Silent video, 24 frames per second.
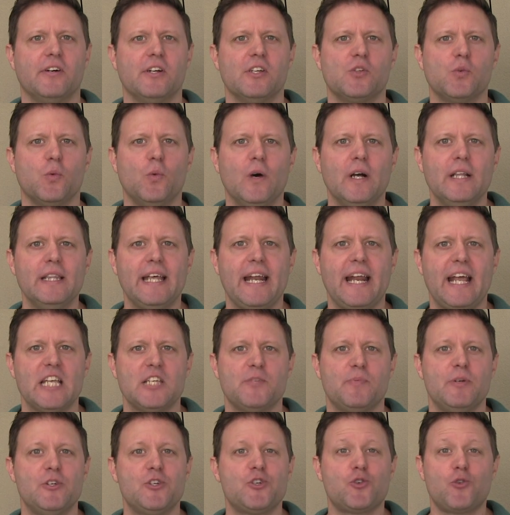is one that
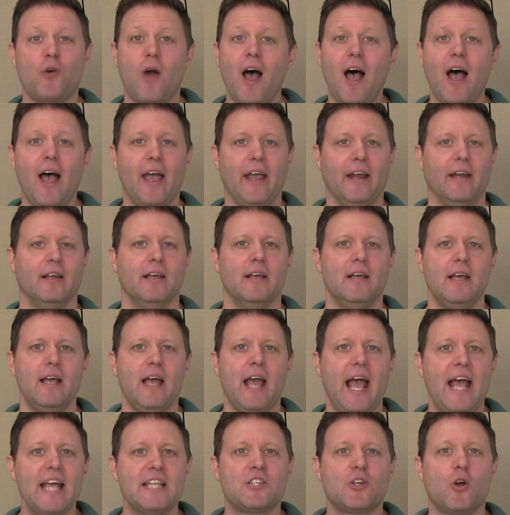has been tried,
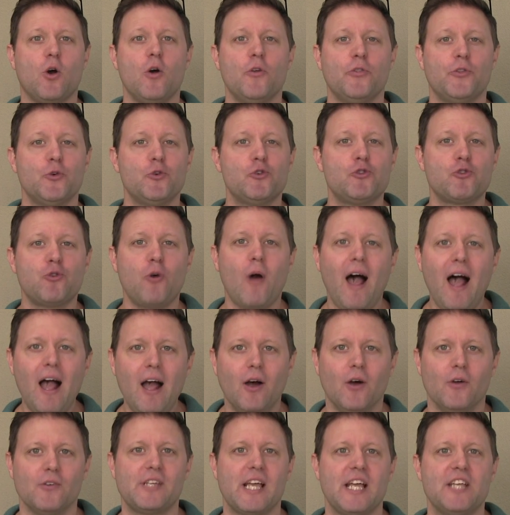has gone through trials,